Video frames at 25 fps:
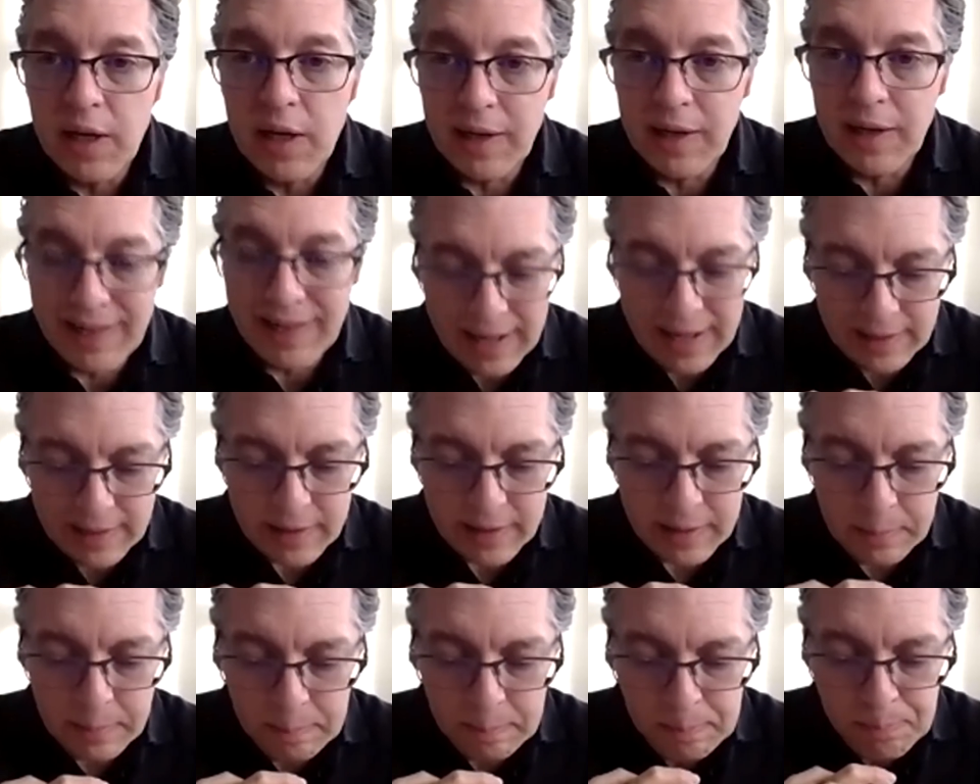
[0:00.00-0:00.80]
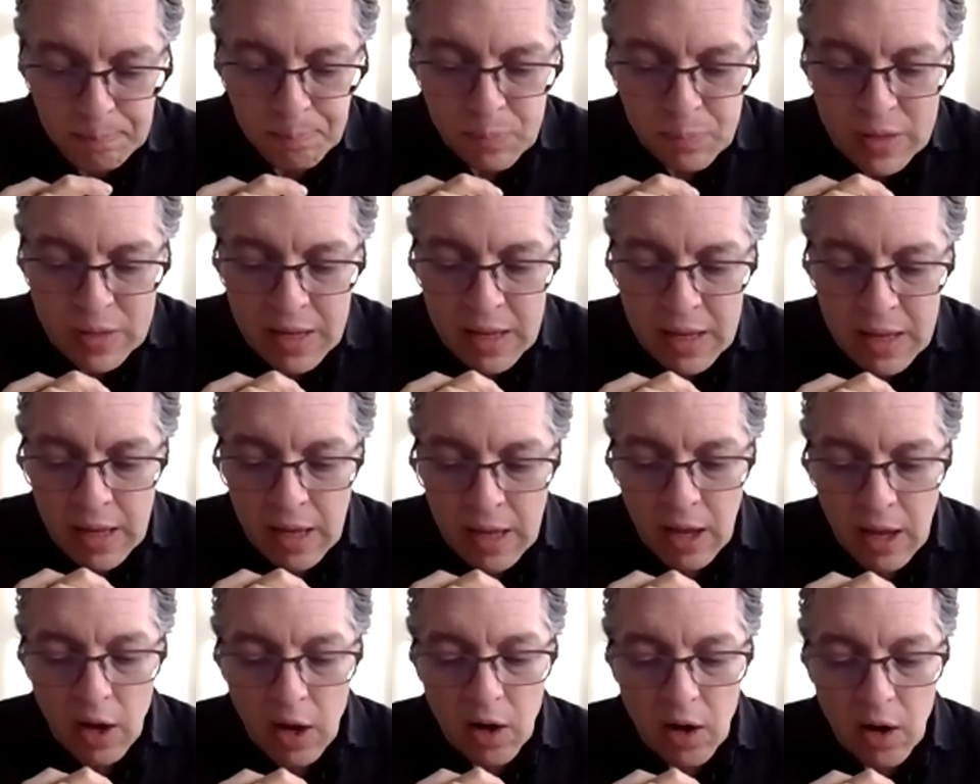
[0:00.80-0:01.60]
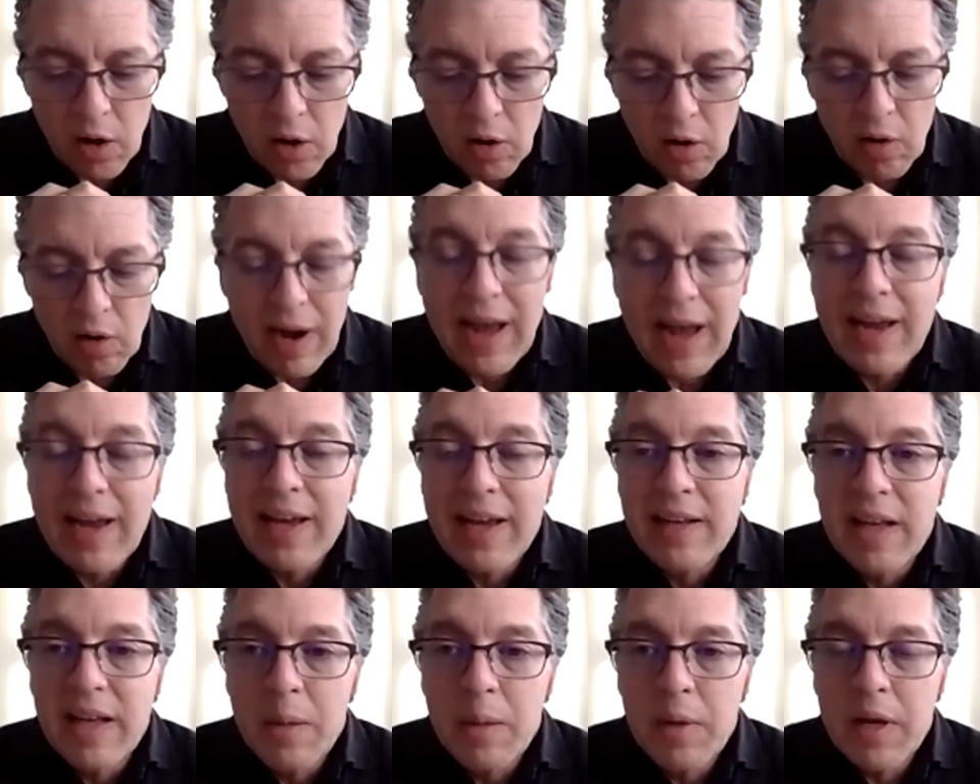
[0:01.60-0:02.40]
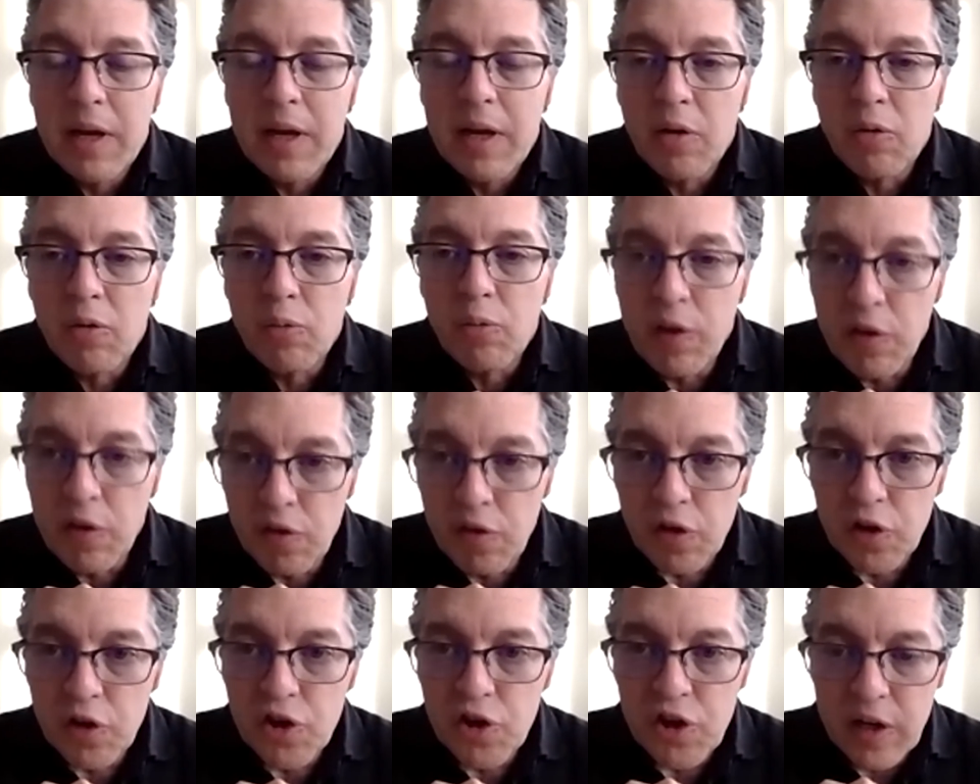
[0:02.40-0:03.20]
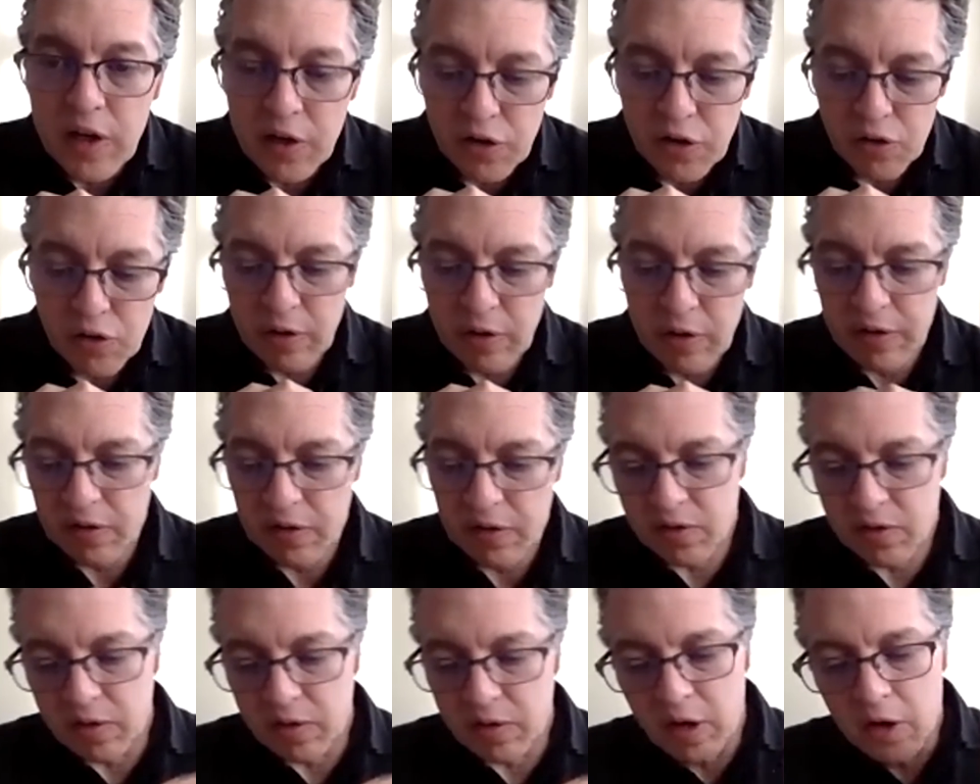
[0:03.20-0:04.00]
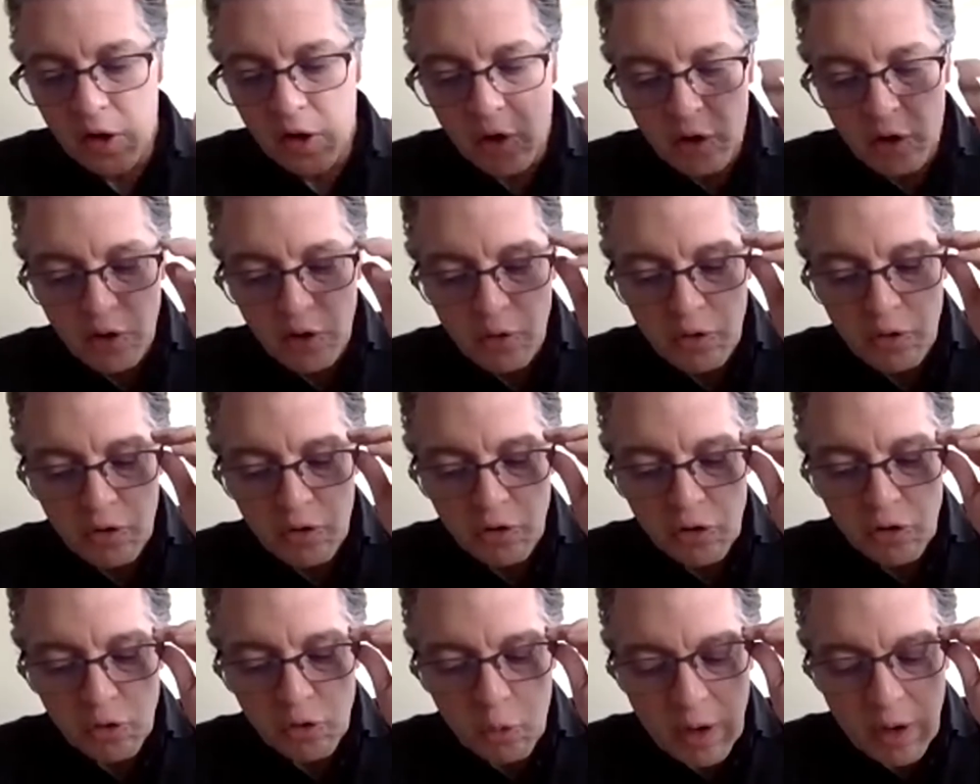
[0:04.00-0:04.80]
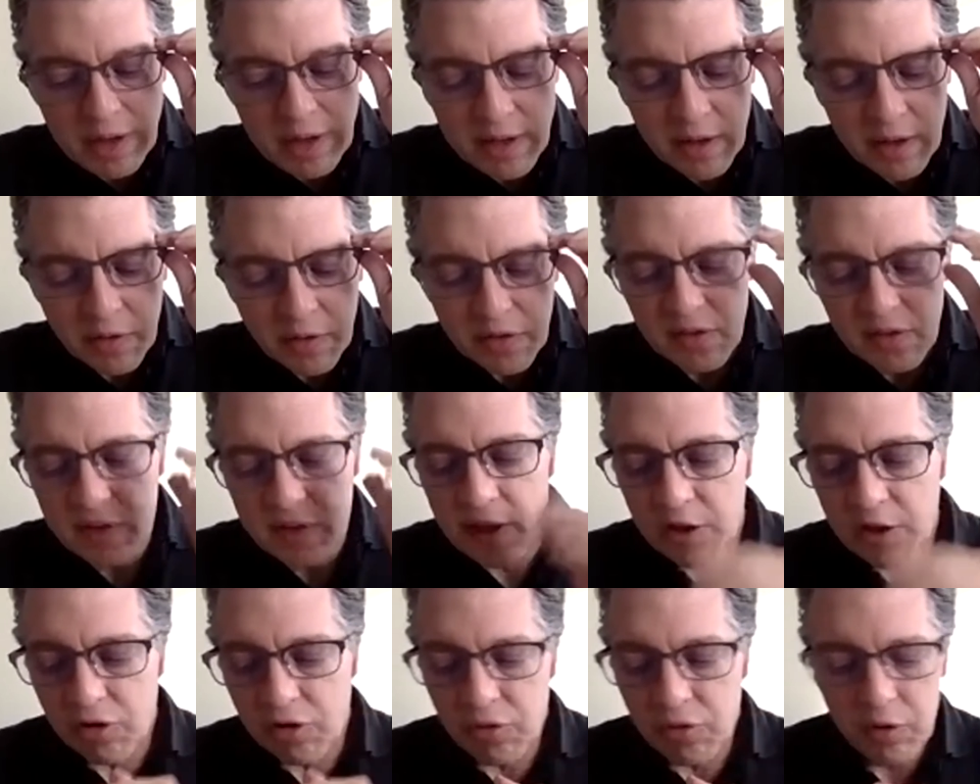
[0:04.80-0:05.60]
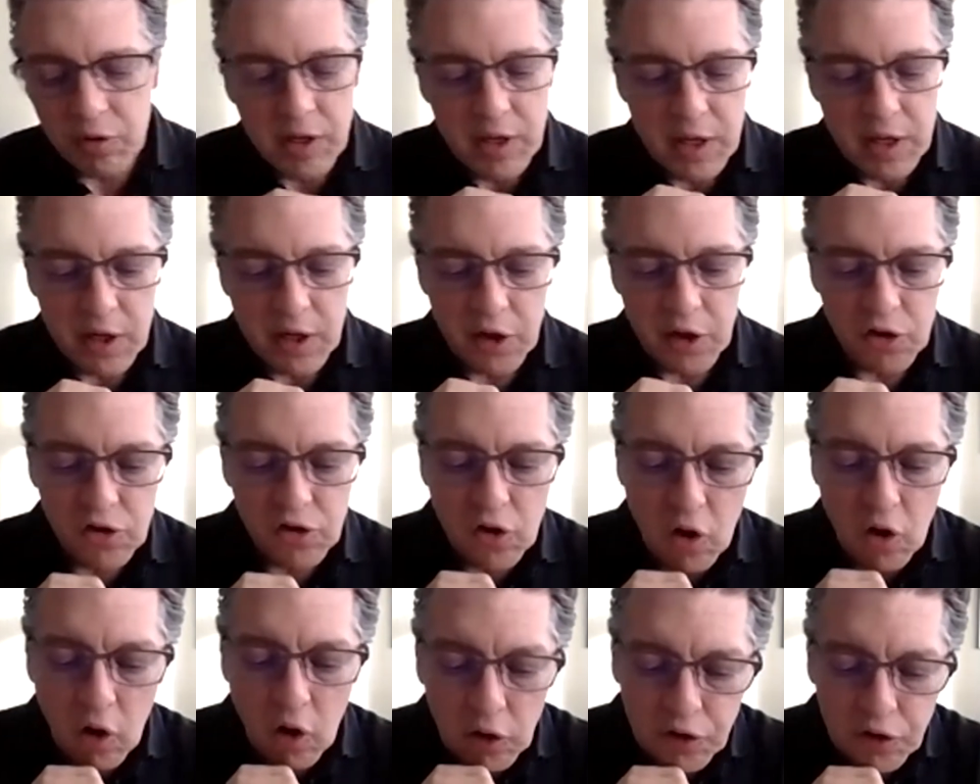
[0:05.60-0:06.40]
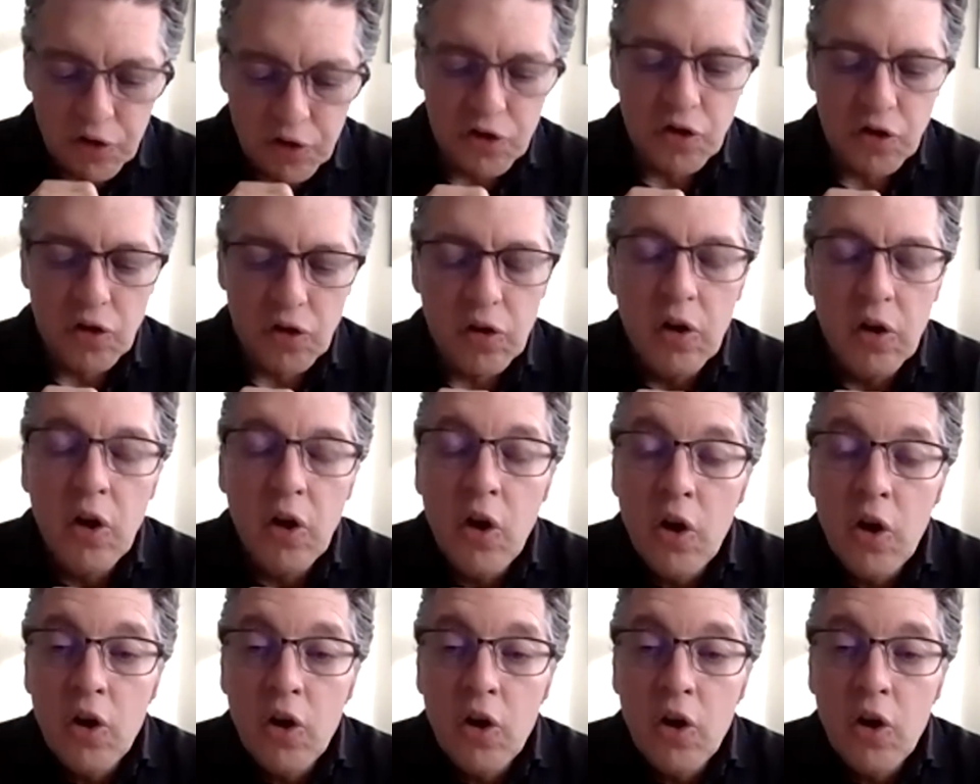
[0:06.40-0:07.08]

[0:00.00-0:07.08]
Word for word: in Atlanta. Her academic research interests include 20th century Yiddish culture,